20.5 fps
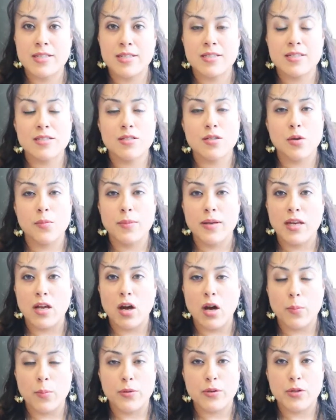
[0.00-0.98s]
It's so many
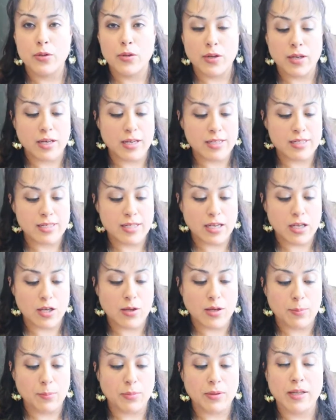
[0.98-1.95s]
opportunities that you
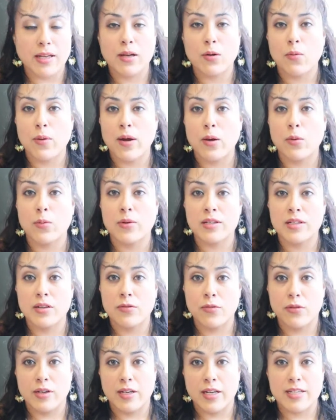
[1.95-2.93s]
can play around with
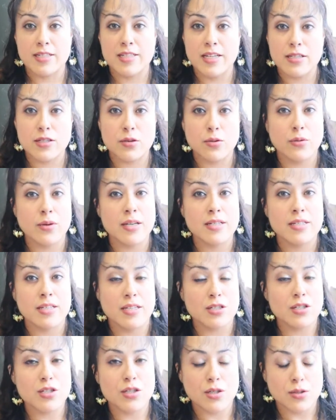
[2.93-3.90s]
different accessories
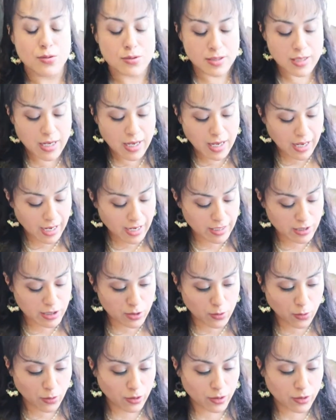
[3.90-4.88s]
and shoes and
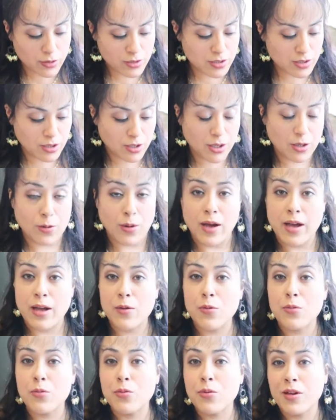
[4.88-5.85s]
you are good to go. I
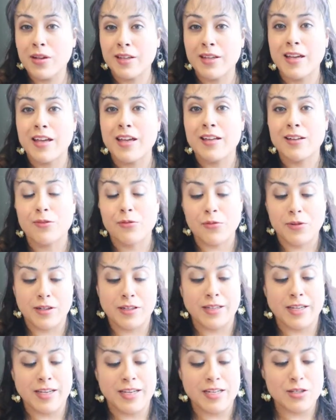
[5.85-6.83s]
really, really